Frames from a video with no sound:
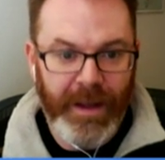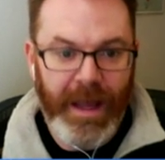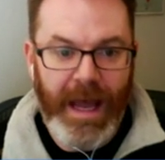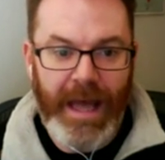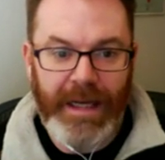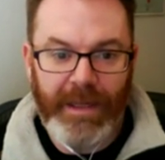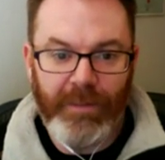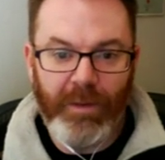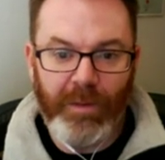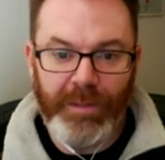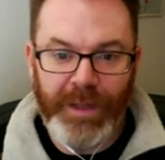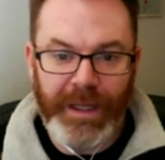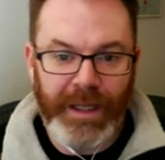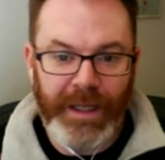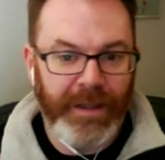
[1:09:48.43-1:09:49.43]
and it will
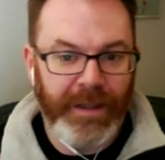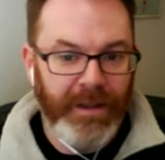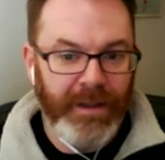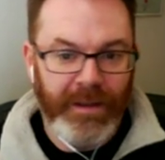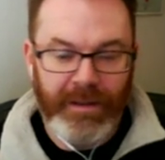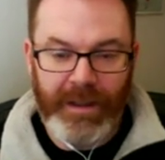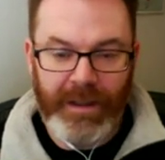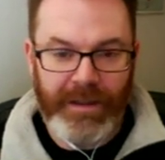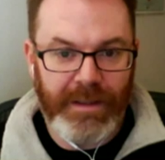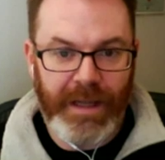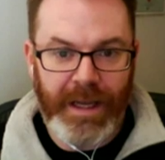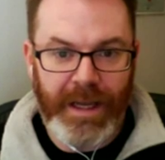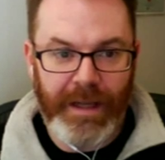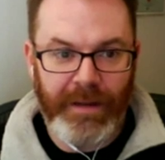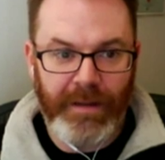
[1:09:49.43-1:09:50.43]
be, let's
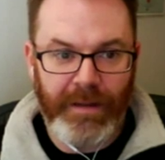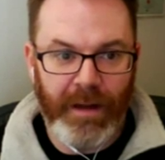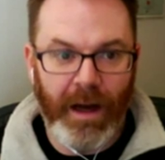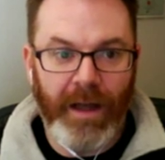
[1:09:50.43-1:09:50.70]
say,